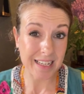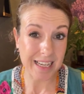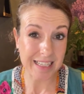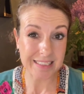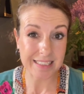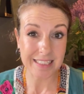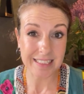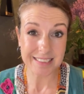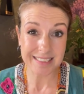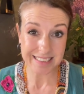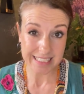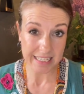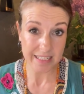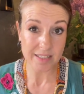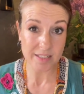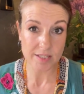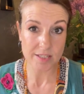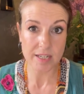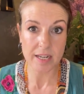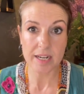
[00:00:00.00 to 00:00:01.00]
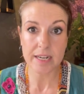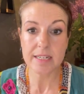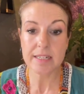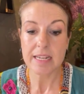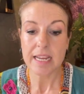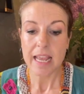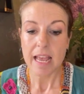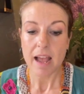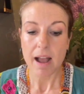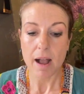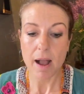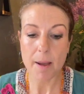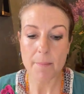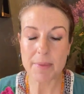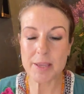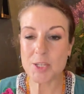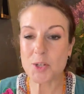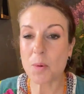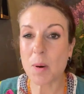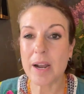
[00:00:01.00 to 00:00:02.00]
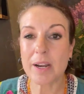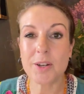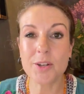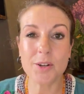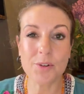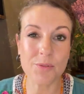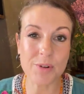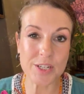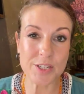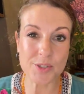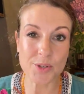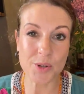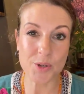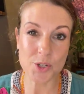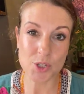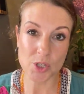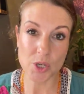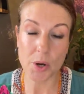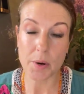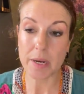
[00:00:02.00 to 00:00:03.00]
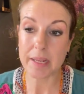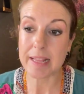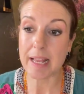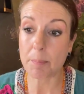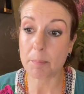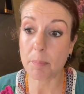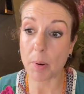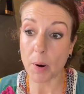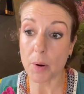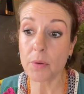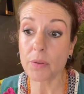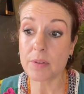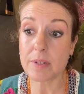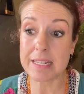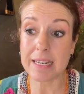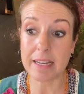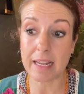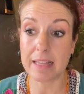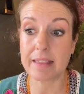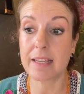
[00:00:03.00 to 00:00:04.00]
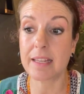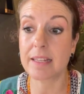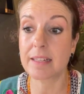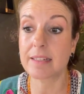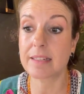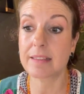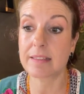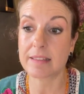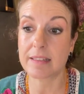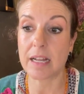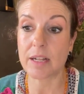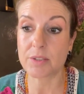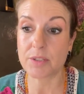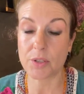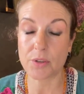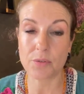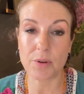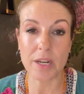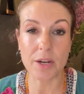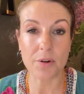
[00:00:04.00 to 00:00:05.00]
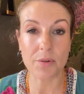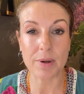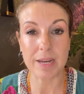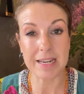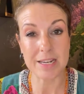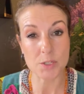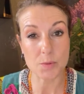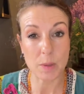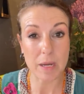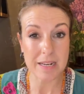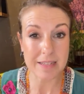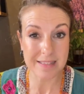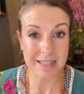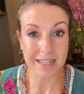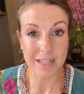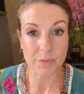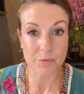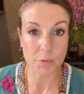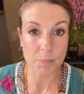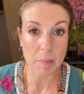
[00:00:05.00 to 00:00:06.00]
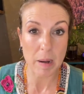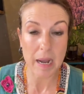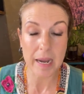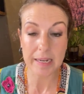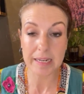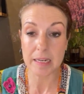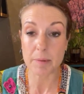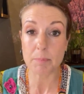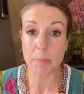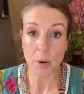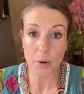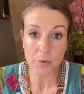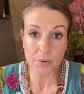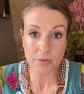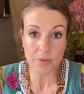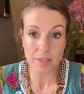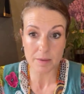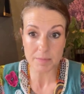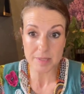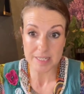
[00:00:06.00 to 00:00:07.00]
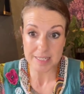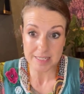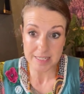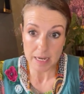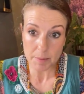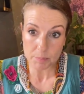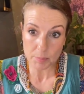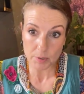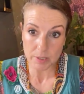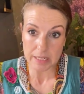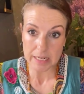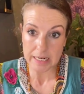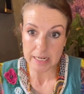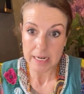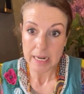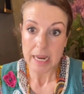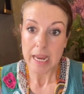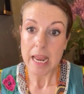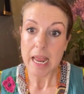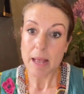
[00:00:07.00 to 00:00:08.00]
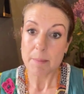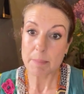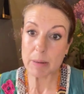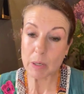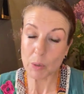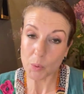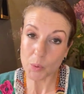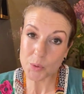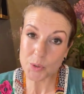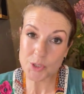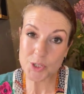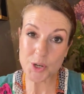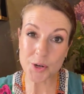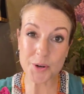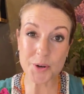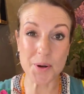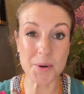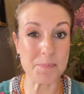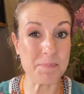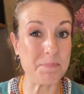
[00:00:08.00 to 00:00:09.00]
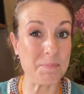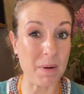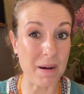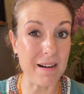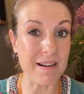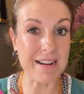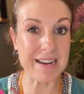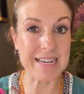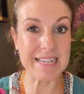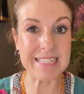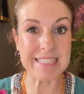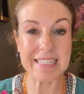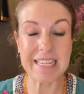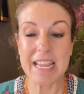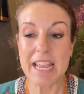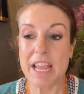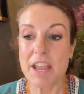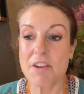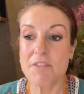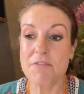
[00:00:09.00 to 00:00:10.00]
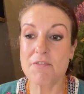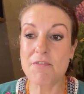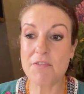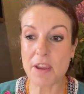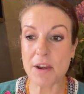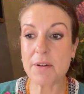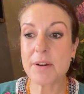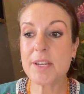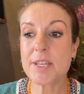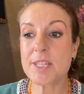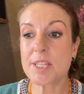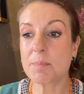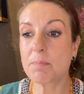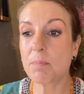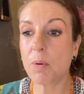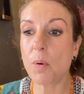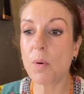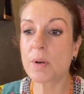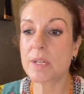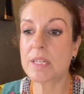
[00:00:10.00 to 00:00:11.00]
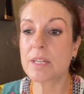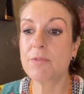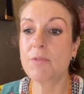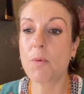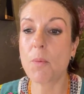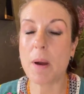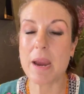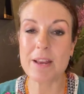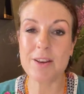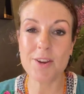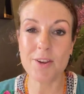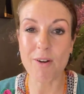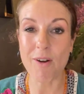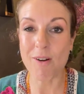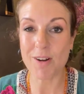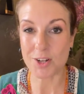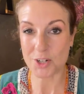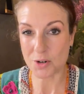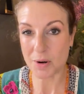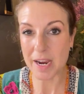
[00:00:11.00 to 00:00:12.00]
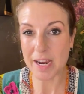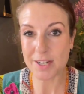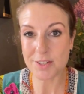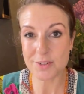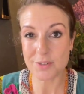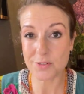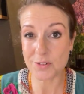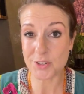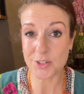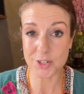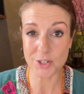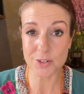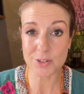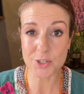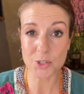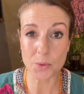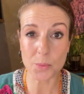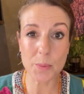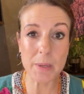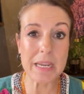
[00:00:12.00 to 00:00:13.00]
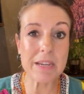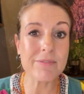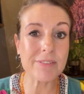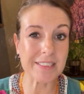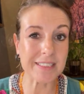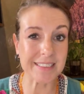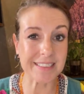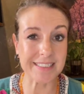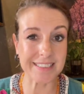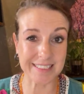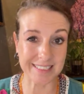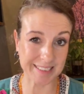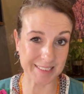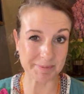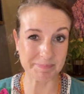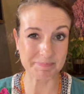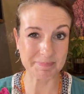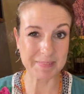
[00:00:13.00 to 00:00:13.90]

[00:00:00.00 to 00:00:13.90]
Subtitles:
an insecticide. There's quite good research showing that both the Delta-3-carene as well as the alpha-pinene, both of them separately, but also combined, very supportive when you are trying to reduce weevils.